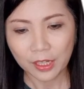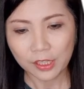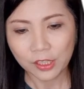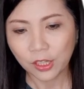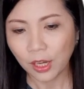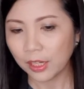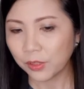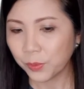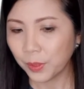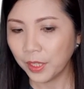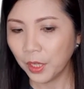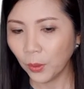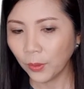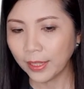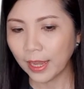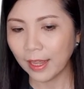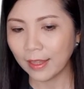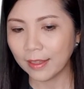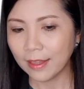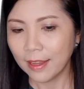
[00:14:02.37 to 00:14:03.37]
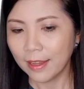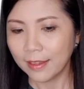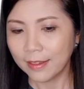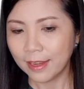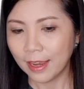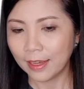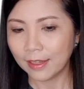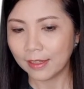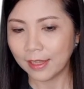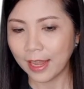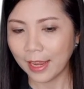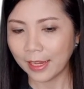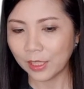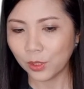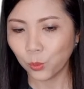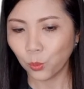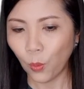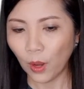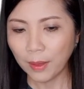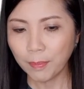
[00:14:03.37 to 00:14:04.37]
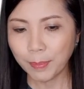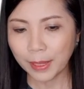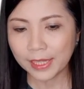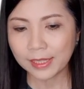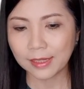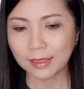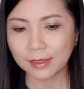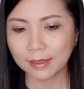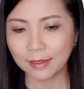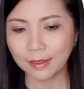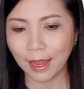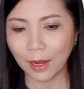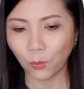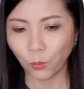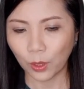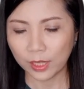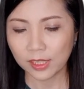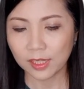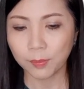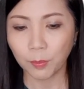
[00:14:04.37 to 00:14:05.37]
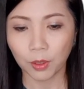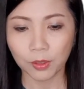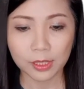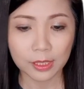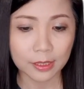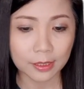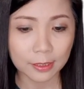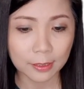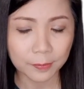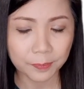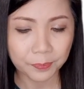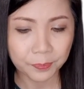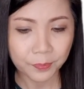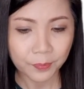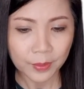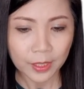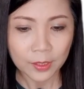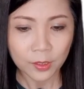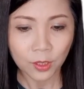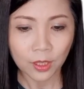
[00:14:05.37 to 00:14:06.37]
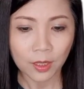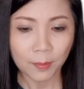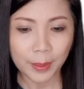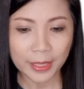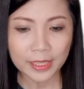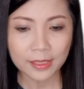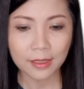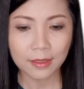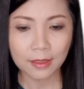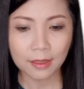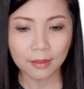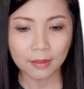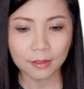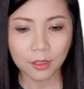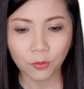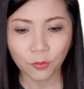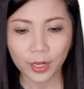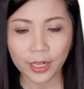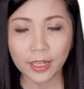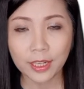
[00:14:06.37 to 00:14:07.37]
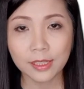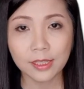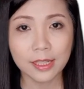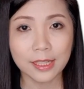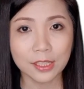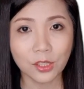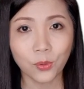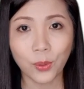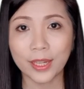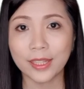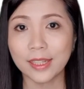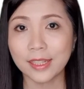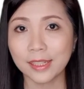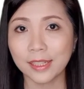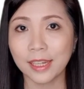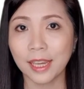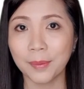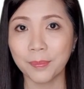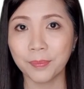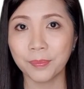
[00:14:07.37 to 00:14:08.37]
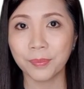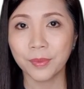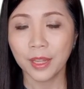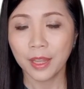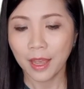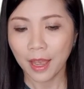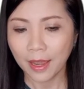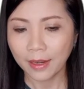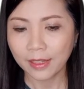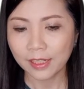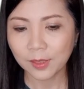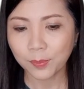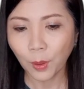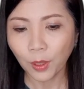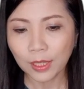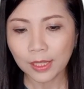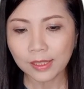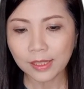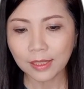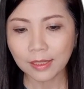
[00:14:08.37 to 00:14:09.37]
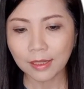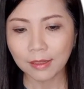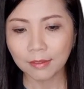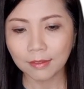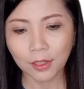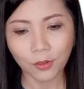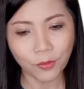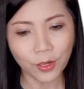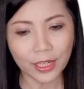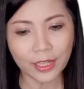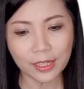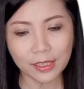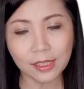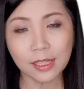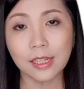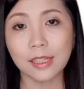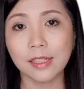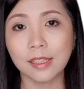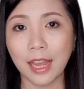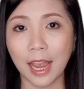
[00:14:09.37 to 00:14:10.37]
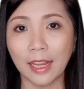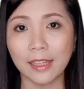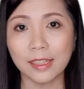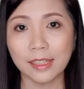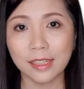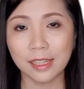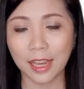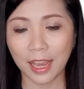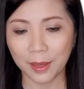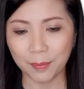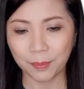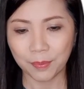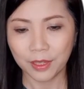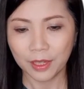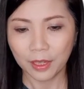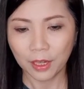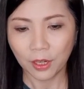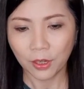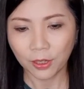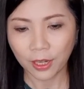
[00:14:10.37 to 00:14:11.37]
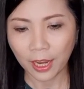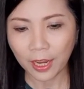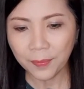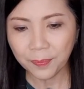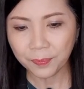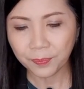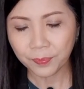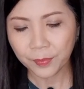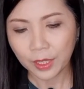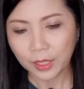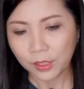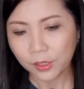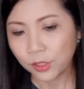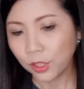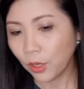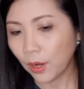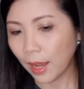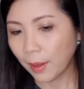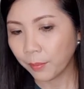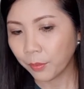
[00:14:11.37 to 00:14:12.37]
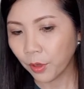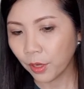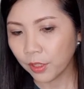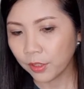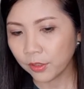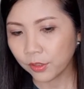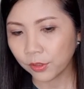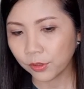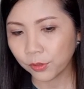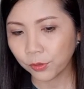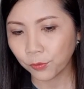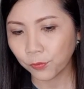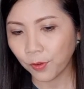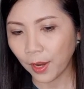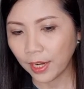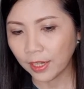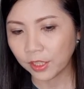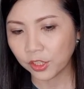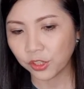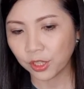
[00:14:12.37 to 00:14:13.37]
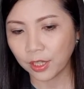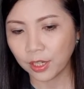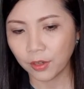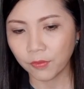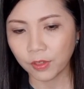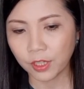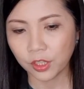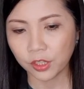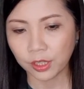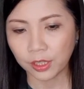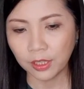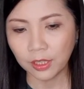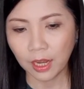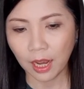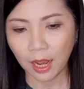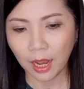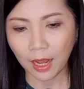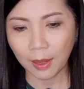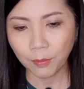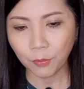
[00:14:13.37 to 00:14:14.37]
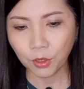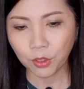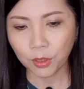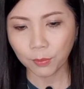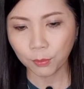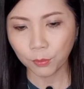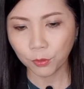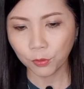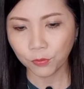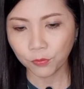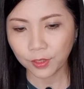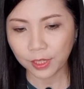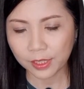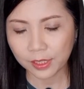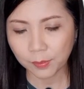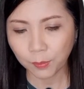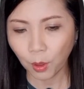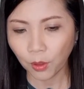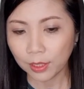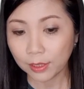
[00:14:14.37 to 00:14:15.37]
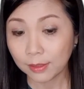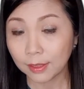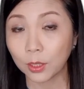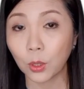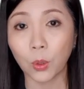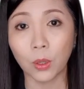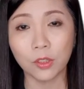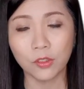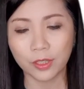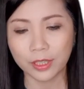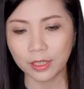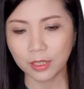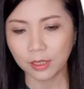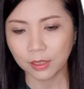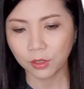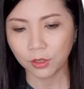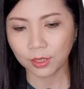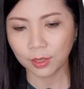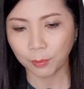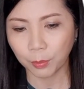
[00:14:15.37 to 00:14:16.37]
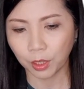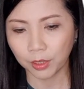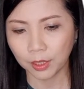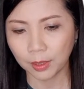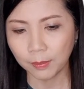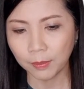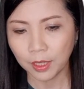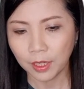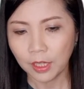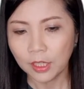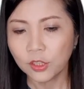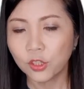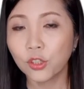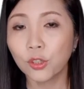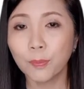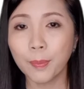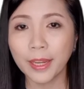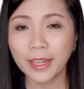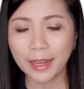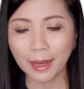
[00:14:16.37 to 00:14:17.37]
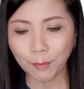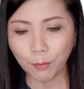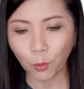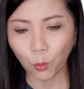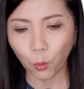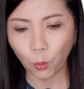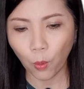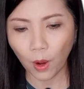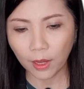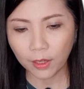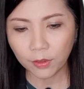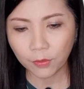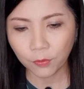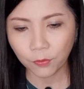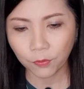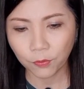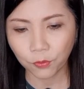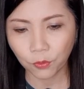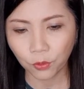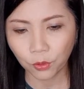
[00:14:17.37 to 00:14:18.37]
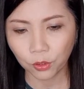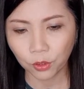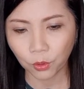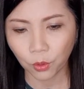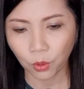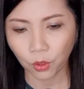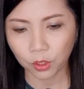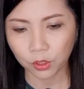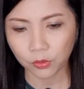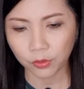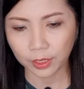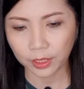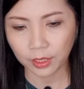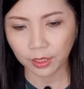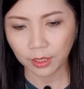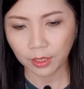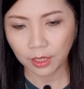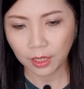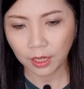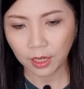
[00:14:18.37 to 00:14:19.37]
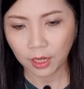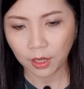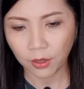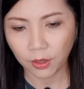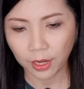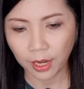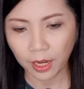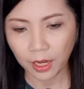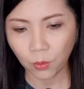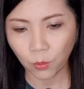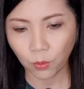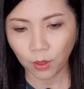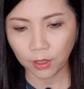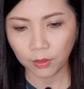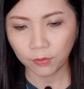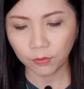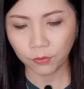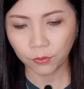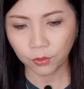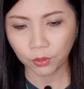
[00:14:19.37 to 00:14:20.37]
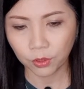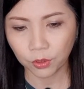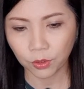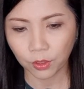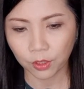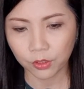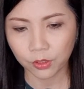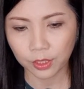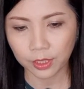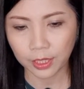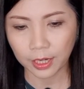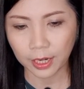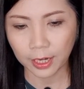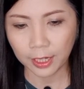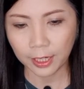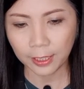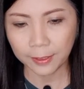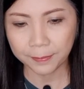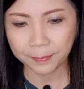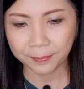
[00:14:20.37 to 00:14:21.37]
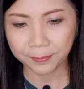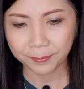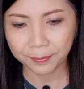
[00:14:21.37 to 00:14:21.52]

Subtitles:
So as we know that there is one big circle and one small circle. So the big circle, the radius is 20 cm. And the smaller circle, the radius is 10 cm. Okay, so I'm going to find the shaded region, I'm going to move this small little quadrant to the bottom to make up one full quadrant. Okay, one full quadrant here.